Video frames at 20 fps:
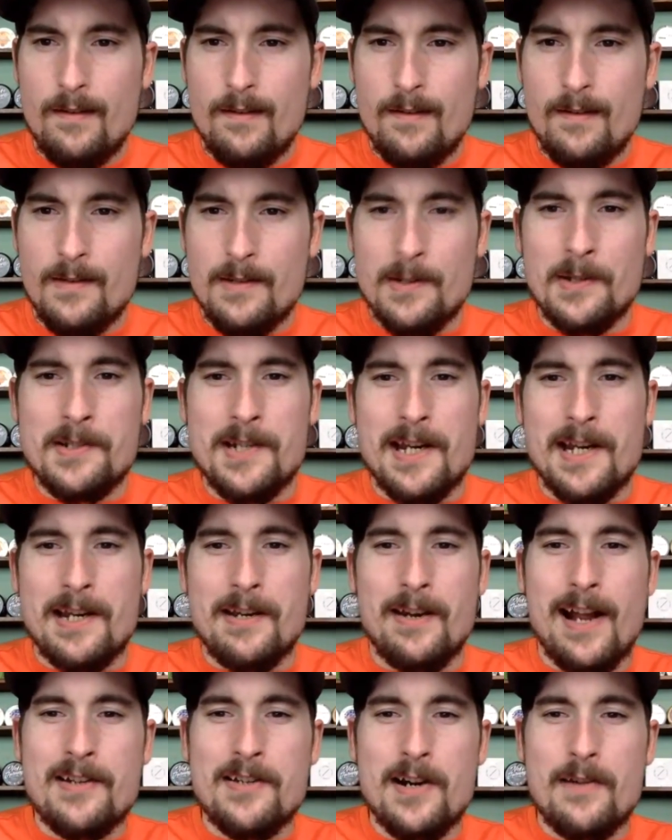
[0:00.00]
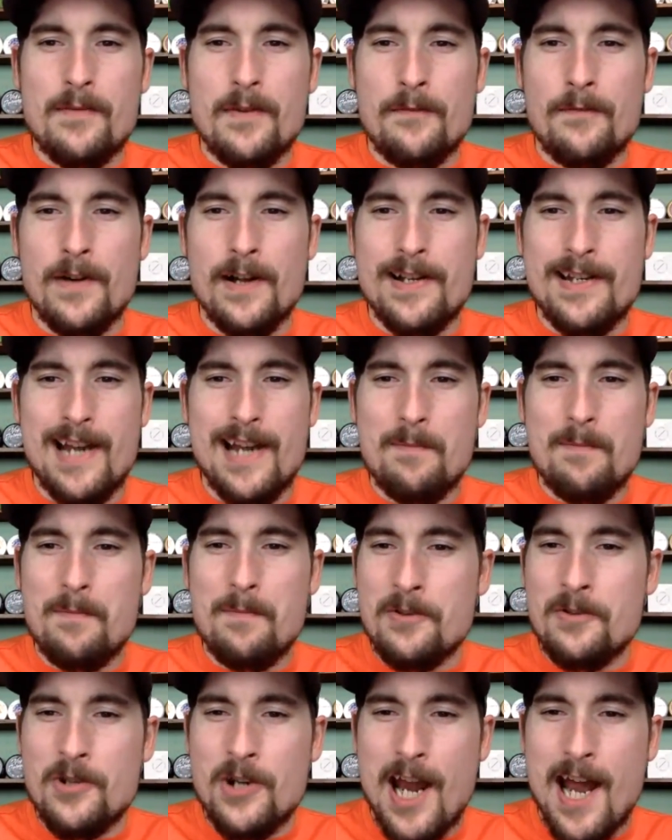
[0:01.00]
So it looks like you guys are having a fun time in the
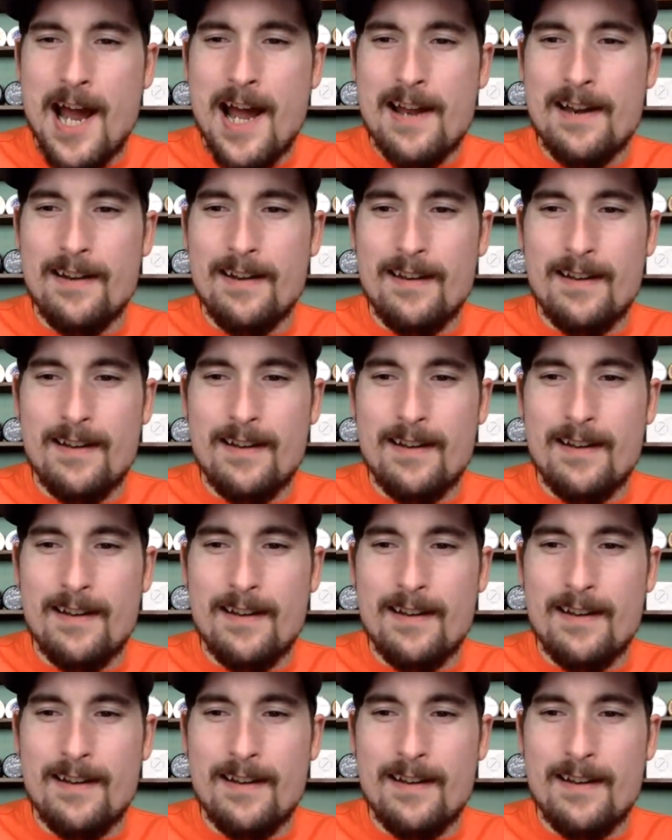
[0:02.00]
chat.